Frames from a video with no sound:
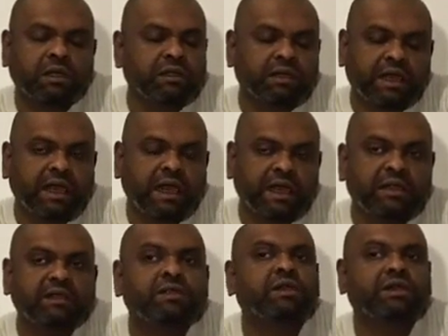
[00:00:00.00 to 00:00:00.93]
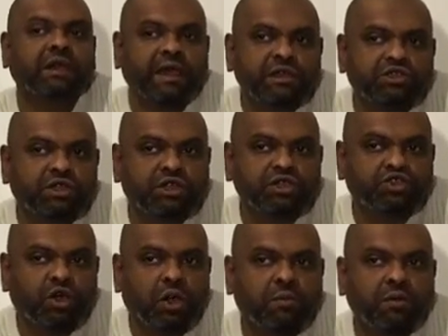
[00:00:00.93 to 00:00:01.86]
They get into the
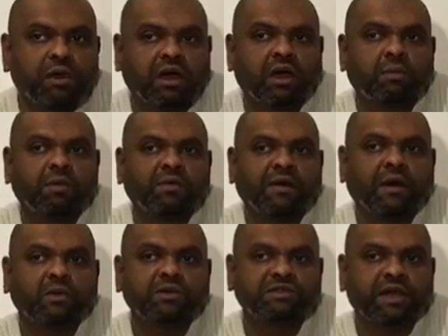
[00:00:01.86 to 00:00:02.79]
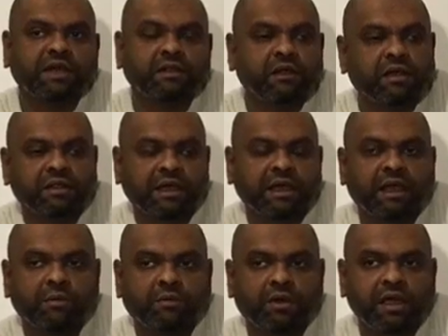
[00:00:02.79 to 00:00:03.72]
job. A couple of hours in, they
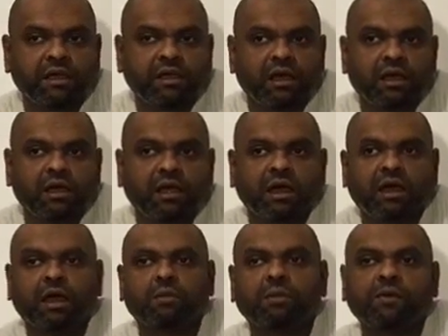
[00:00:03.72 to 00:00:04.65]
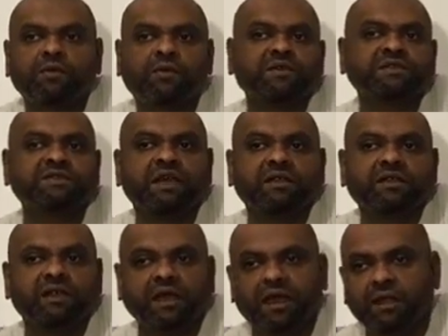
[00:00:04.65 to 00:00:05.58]
get a break. A couple of hours in,
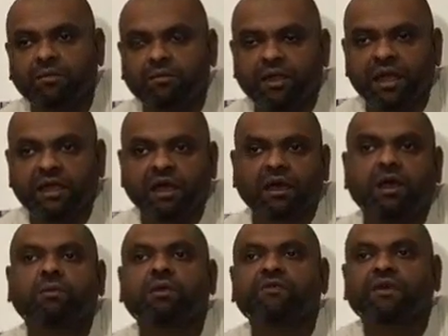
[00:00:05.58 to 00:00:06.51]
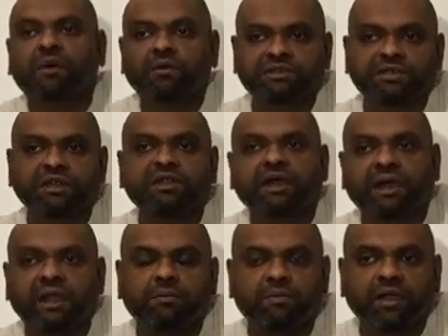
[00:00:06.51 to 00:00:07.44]
they get a break. A couple of hours in, they
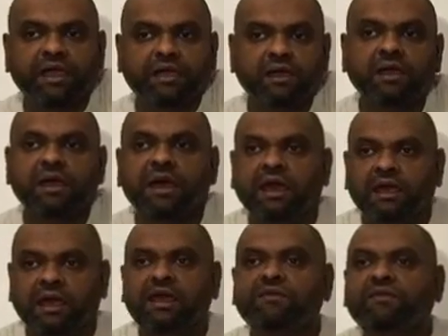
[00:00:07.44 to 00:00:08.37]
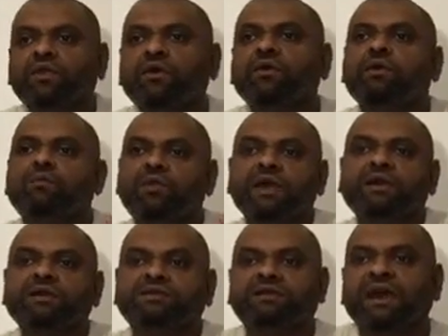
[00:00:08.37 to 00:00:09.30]
get a break. Even though the break
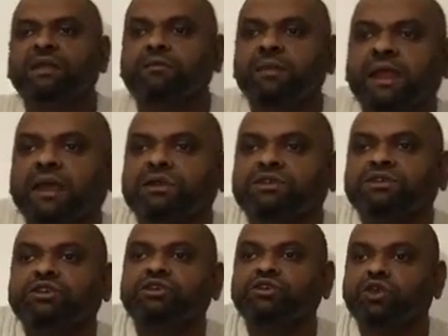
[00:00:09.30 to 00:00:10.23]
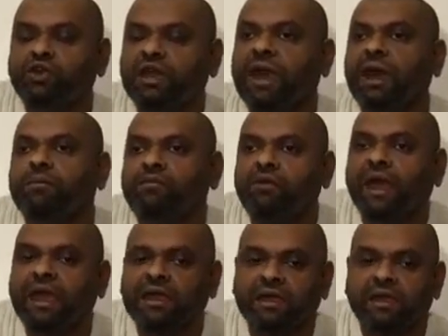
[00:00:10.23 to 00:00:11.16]
is 10 minutes, you get a
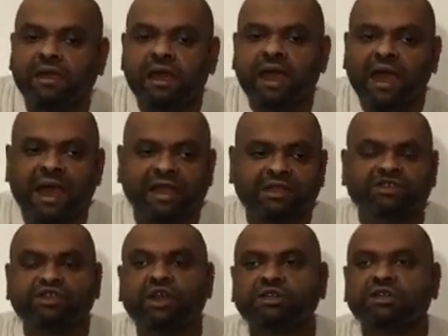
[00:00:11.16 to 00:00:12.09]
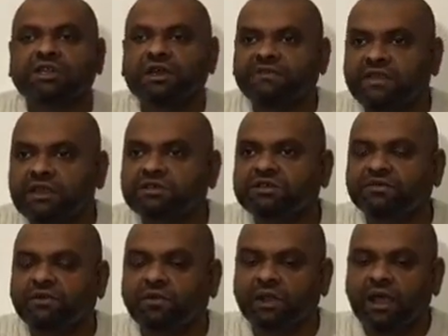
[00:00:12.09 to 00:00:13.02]
break at a certain given interval,